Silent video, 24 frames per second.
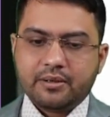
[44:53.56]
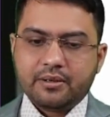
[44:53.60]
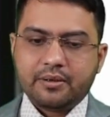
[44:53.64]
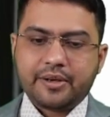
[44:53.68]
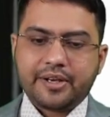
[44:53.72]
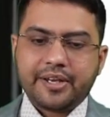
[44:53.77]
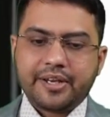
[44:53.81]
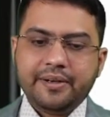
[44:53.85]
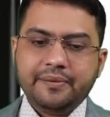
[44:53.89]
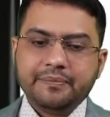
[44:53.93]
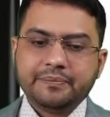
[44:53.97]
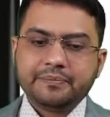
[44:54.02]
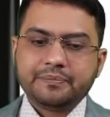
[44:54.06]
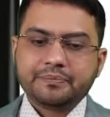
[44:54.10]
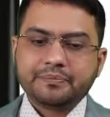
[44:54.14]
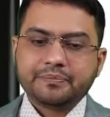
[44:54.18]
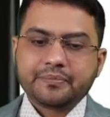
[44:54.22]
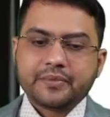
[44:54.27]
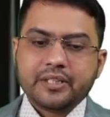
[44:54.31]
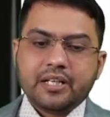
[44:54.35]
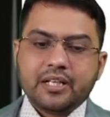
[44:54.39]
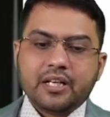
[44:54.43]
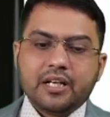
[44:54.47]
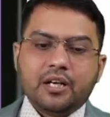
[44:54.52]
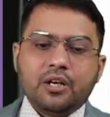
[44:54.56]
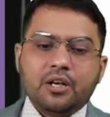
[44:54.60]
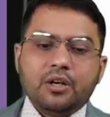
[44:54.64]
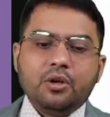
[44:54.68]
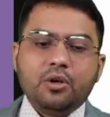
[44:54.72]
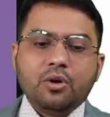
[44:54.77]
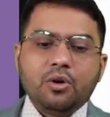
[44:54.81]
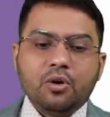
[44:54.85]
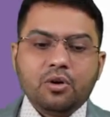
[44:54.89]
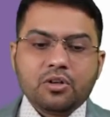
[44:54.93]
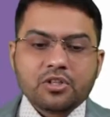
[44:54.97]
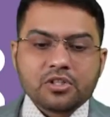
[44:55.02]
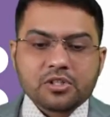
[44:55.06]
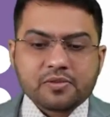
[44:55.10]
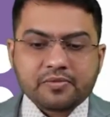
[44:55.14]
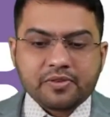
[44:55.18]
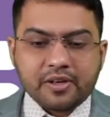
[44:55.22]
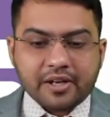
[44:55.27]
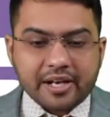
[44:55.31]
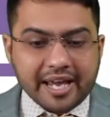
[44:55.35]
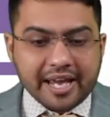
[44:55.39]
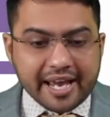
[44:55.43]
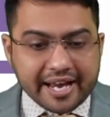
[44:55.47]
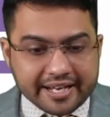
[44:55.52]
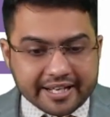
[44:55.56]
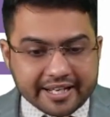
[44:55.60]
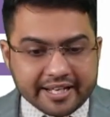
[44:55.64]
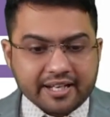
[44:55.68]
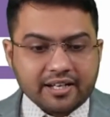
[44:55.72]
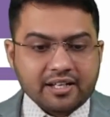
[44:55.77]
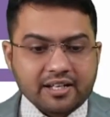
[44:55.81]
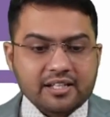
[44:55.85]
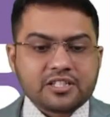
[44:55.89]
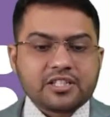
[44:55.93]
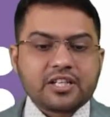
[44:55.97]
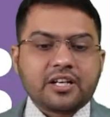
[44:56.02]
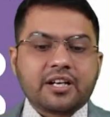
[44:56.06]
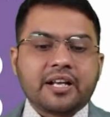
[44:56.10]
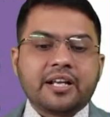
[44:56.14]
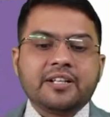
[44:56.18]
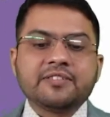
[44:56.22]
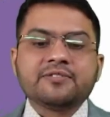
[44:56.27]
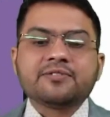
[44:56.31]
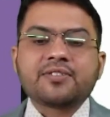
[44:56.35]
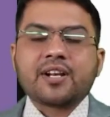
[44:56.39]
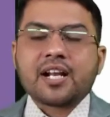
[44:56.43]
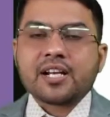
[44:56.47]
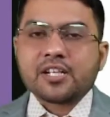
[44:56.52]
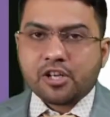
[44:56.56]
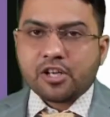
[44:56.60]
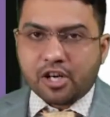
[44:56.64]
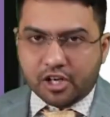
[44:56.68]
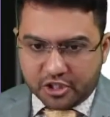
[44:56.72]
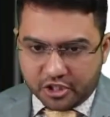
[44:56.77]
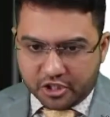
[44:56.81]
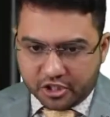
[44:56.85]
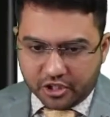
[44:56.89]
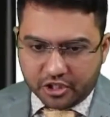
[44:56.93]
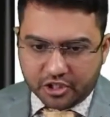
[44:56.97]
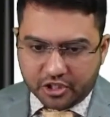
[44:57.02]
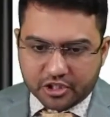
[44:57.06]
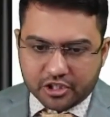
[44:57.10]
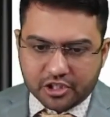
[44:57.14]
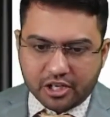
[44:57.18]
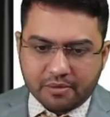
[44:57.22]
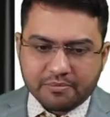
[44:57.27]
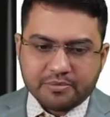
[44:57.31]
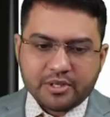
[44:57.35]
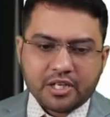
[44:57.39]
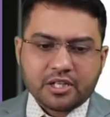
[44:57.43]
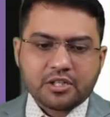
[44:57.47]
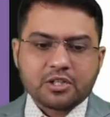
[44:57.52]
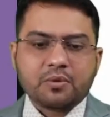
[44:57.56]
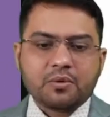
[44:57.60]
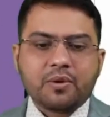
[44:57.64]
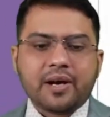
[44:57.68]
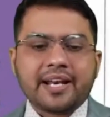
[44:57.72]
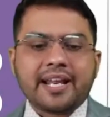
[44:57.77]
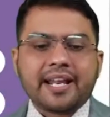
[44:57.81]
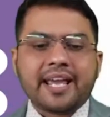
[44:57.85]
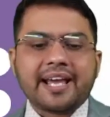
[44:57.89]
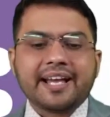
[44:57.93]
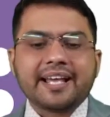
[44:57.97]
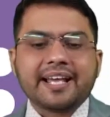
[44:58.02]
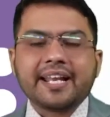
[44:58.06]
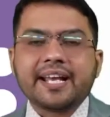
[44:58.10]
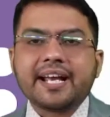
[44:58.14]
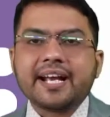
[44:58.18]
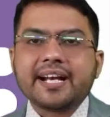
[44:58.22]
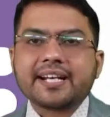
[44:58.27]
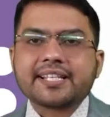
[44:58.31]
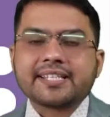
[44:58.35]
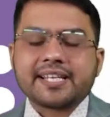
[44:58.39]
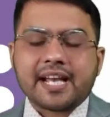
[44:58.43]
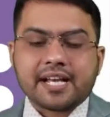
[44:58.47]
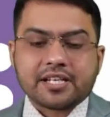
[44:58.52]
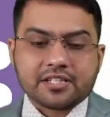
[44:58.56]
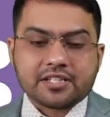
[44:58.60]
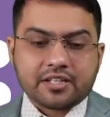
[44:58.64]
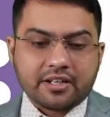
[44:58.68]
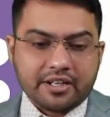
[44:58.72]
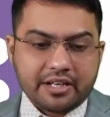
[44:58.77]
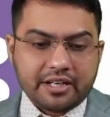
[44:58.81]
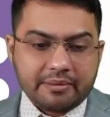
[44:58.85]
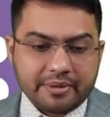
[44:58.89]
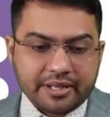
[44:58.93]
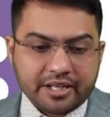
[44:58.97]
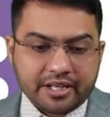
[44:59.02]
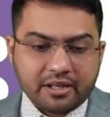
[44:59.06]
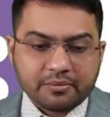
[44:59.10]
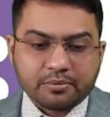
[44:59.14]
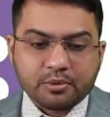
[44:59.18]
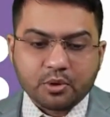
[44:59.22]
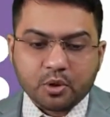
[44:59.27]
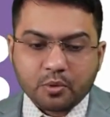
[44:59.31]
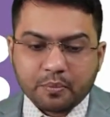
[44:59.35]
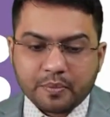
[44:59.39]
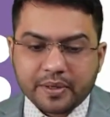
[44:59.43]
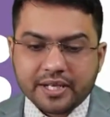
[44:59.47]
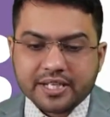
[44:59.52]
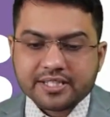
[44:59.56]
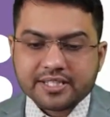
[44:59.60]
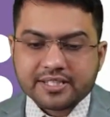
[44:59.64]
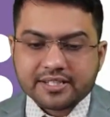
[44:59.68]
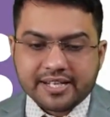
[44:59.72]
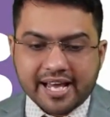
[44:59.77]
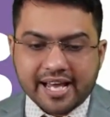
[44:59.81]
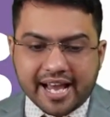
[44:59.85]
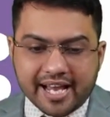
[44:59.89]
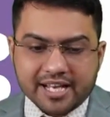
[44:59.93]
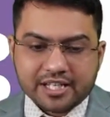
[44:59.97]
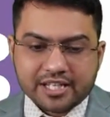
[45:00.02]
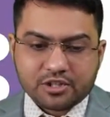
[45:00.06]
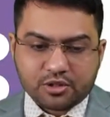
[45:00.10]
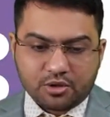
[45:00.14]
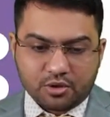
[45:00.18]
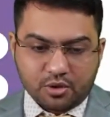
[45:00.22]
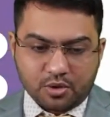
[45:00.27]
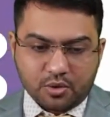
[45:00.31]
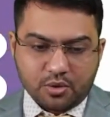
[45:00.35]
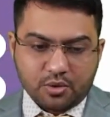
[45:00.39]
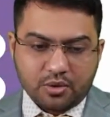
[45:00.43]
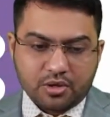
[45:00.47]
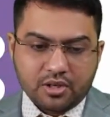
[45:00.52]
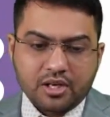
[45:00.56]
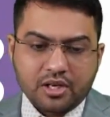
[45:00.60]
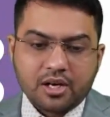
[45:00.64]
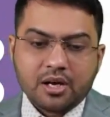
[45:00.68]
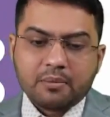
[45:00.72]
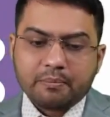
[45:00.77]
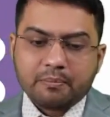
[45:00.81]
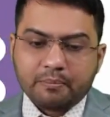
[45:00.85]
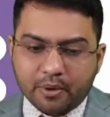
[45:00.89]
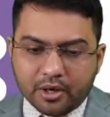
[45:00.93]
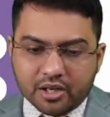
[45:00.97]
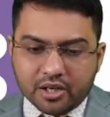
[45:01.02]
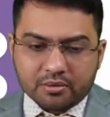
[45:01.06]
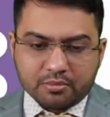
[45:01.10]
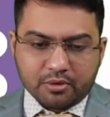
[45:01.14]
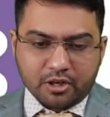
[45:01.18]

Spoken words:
Okay. Loans for agriculture infrastructure subject to an aggregate sanction limit of rupees dash crore per